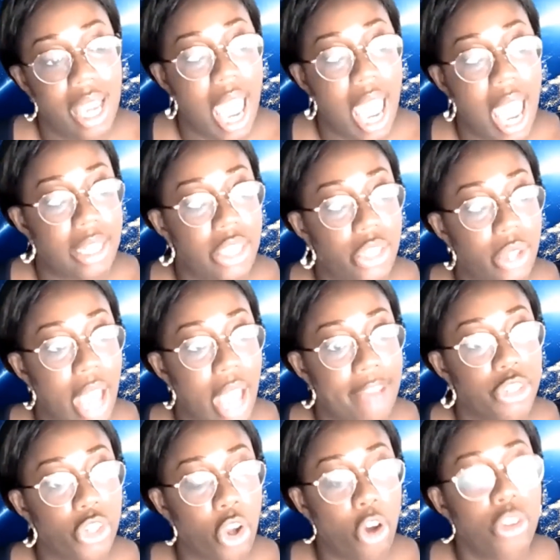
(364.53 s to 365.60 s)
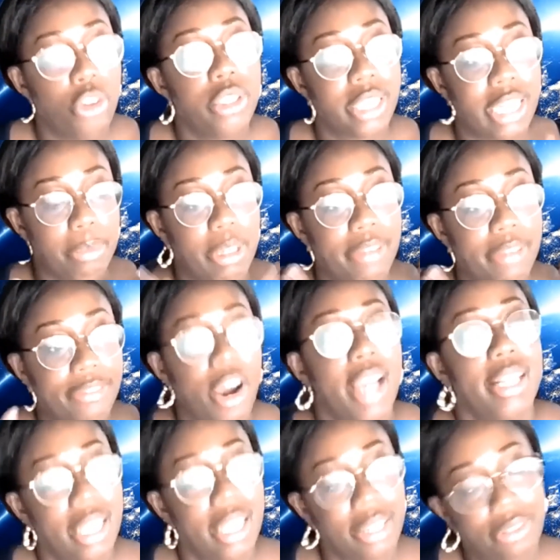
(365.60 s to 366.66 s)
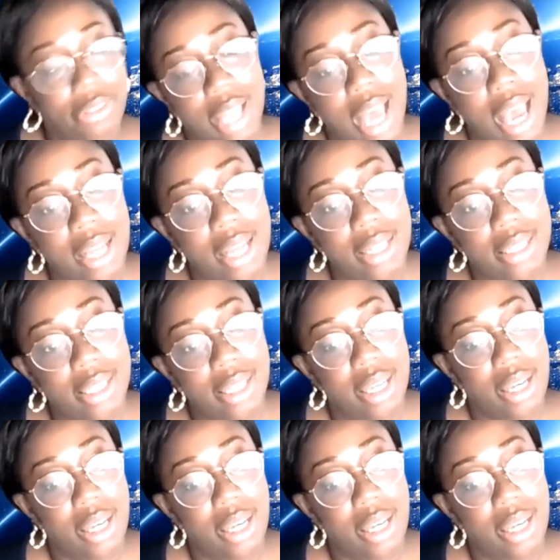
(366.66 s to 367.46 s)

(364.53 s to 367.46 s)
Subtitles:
And to have to constantly be fighting for that,